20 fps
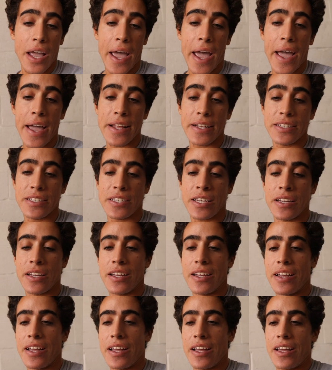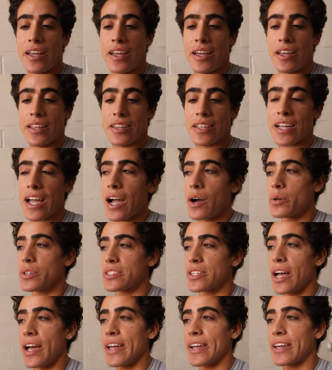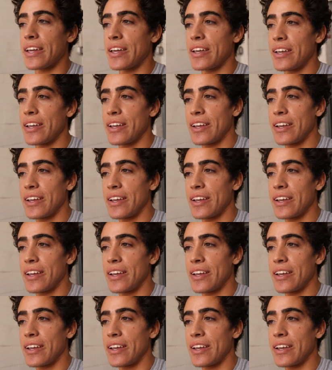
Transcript: and the guy was like,